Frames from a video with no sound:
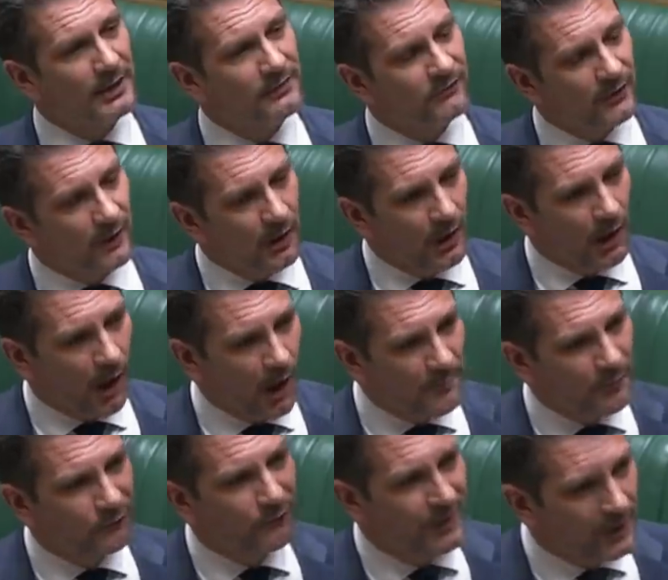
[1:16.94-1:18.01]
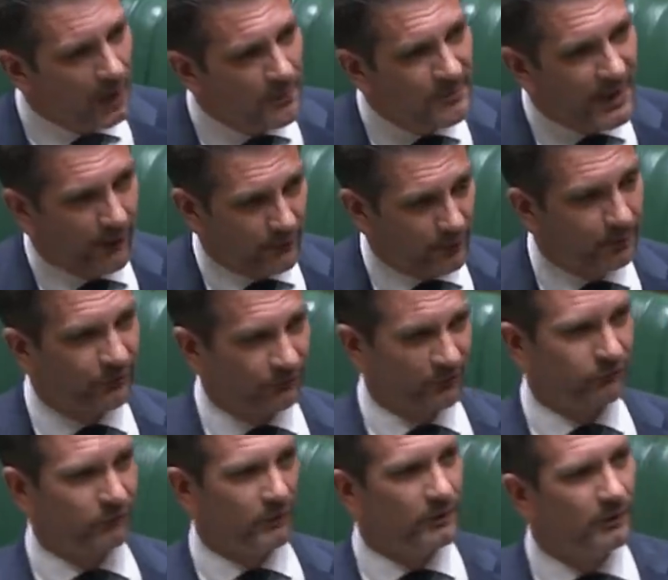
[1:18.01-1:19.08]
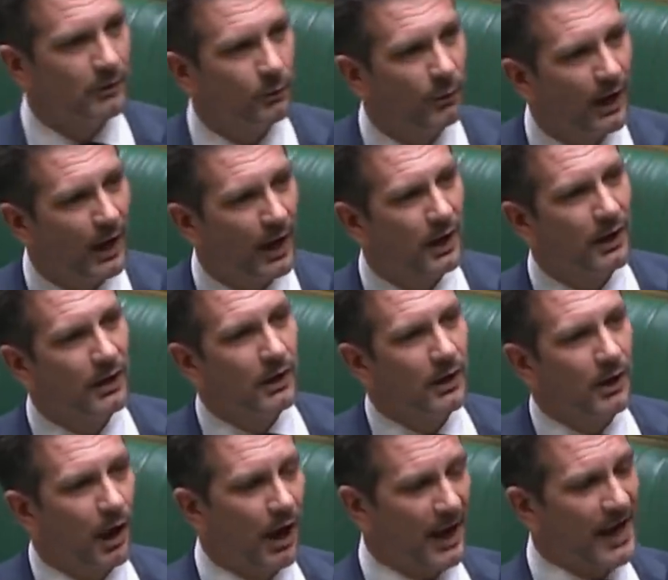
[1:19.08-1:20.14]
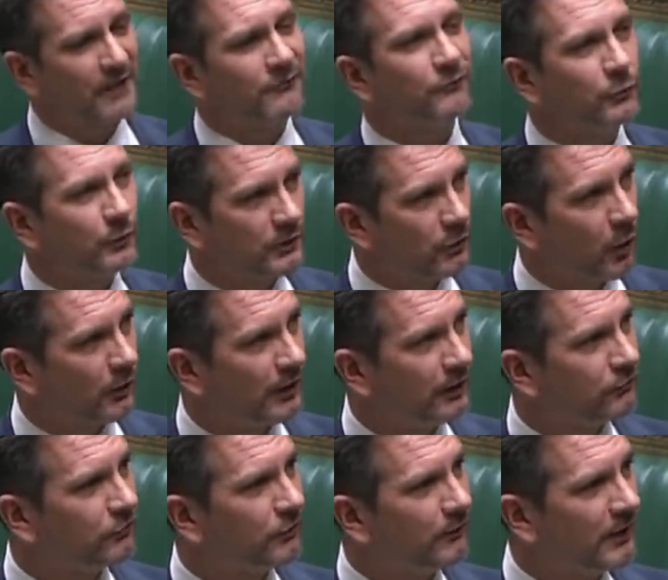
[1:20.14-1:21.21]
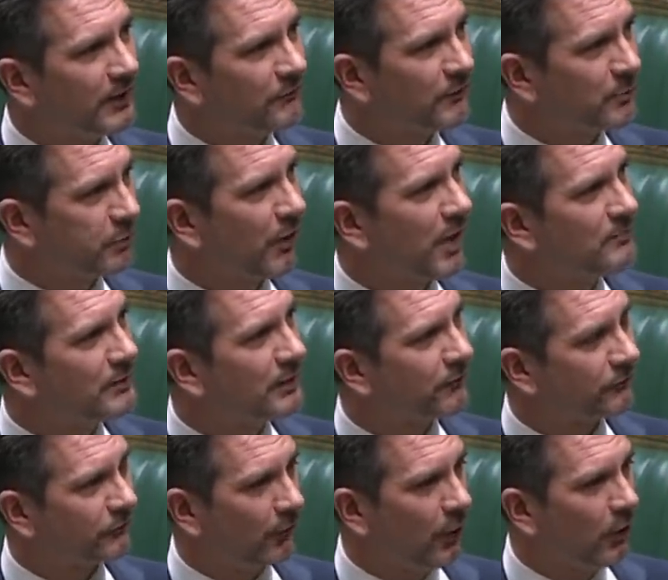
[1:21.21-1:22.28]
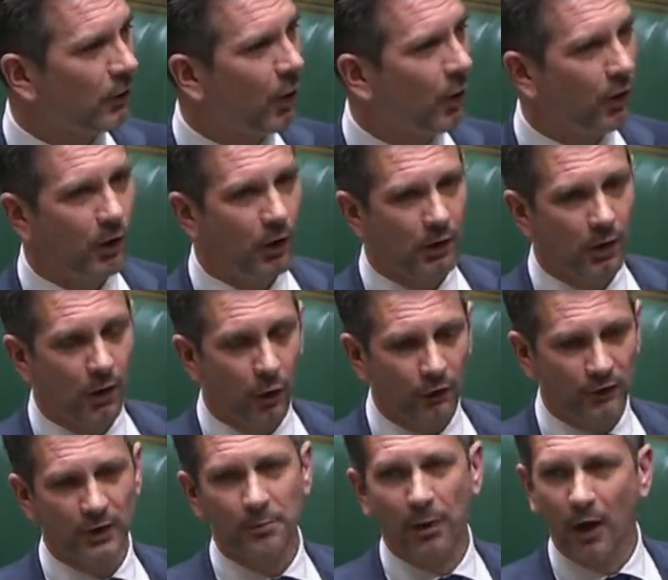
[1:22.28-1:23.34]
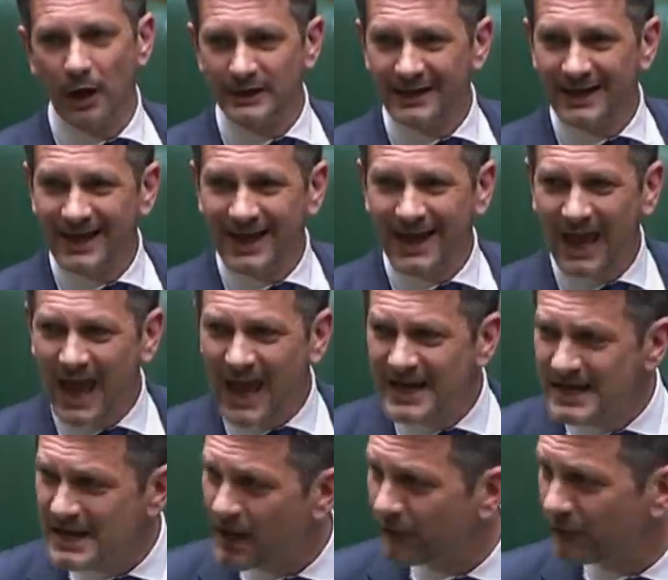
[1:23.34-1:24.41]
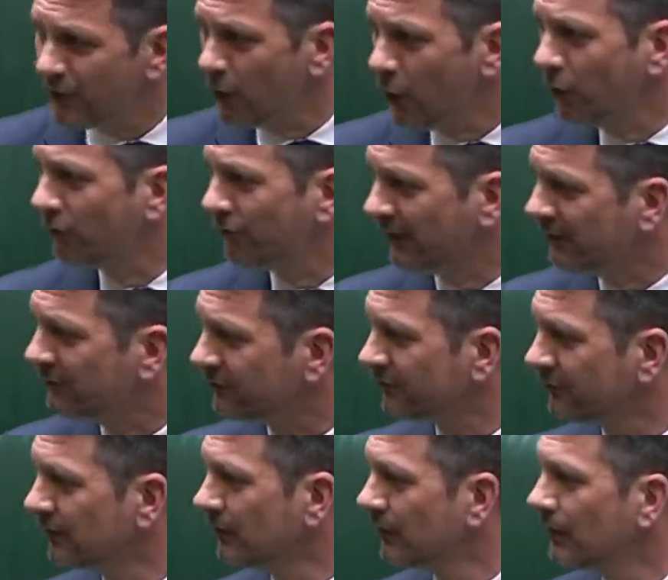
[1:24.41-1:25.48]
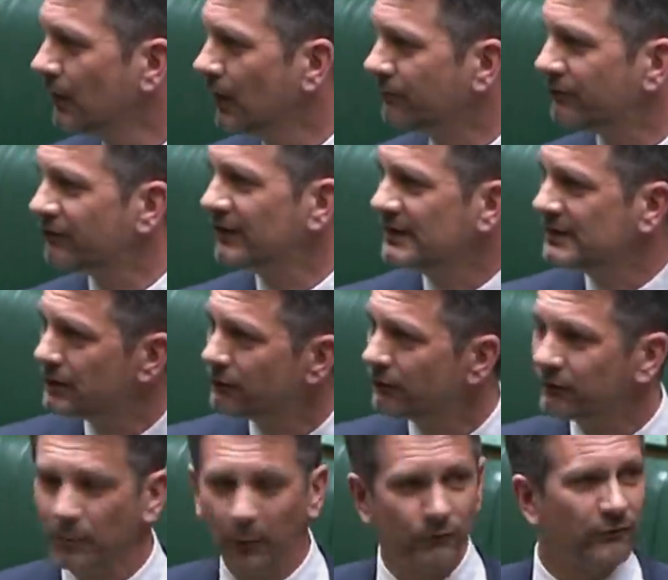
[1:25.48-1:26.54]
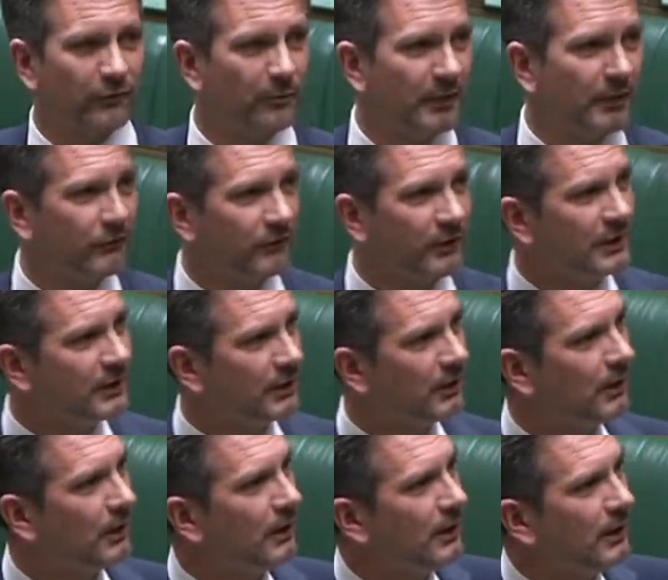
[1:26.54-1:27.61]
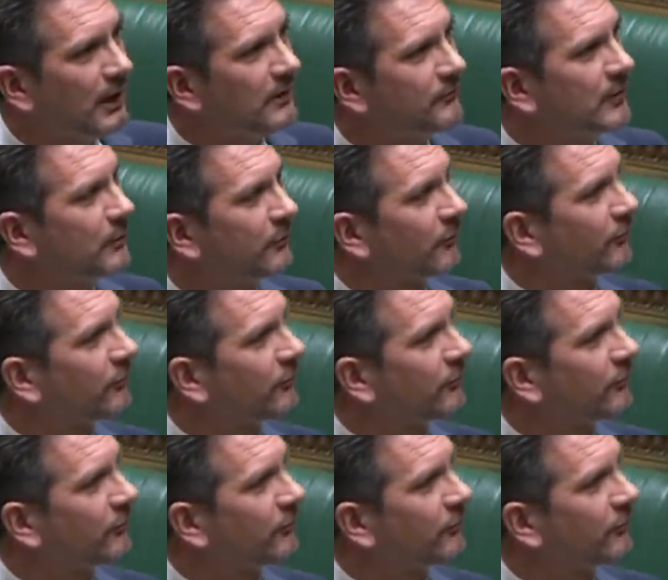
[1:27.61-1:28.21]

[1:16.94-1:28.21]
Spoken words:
And I'm afraid I'm now in a position where I have to acknowledge that if the Prime Minister occupied any other office of senior responsibility, if he